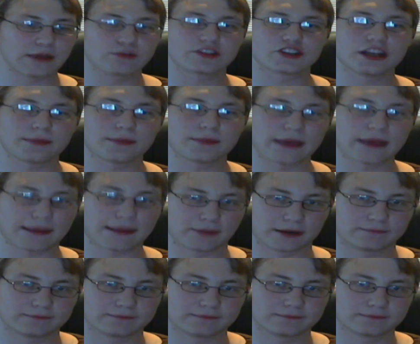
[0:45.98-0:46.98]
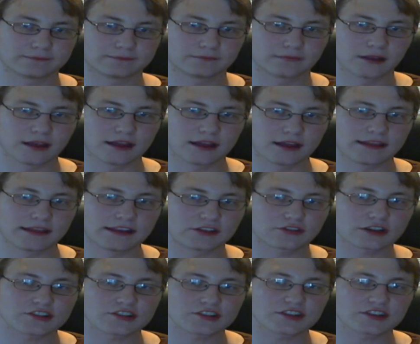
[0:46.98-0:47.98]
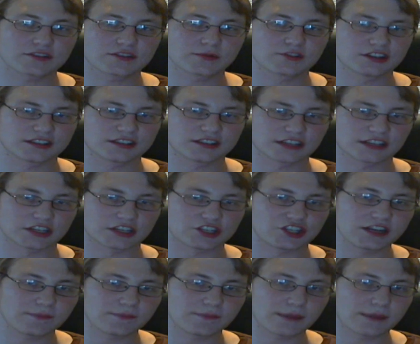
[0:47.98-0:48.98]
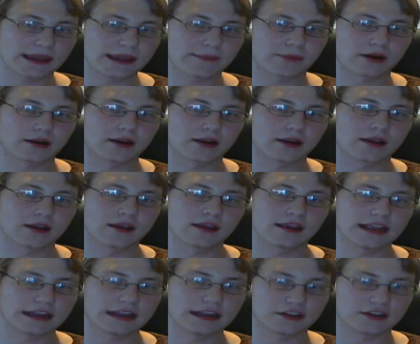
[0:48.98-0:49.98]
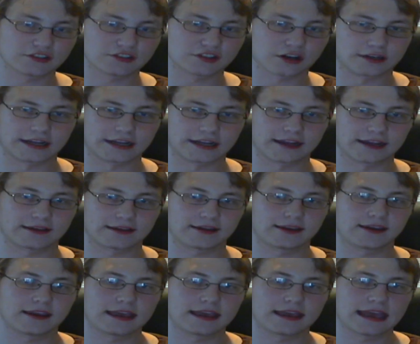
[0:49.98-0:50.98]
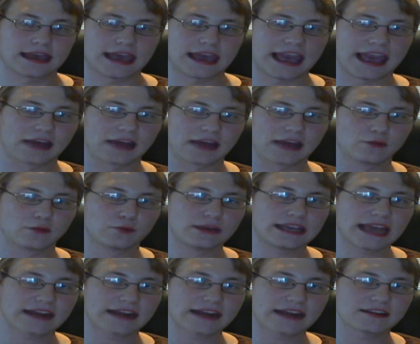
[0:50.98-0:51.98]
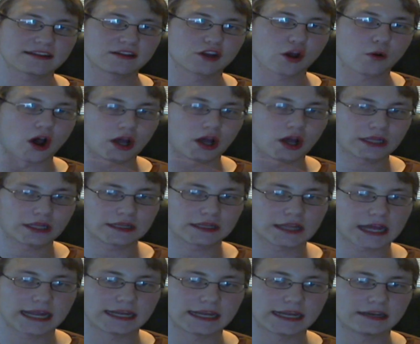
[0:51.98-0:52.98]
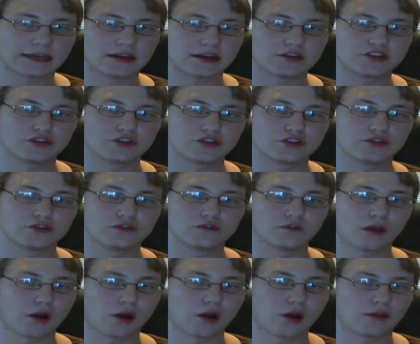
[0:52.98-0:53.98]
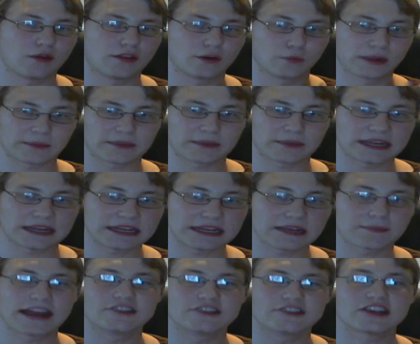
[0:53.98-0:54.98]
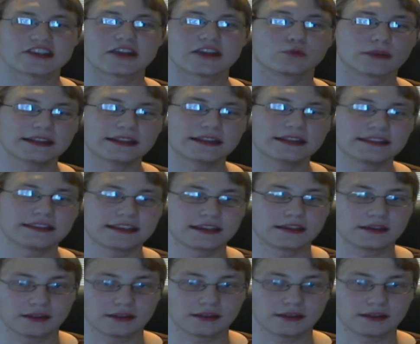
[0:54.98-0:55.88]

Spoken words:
It was a sheet of paper. The instructions was just a sheet of paper in a starter deck. And we had to go online to their Wikipedia page and read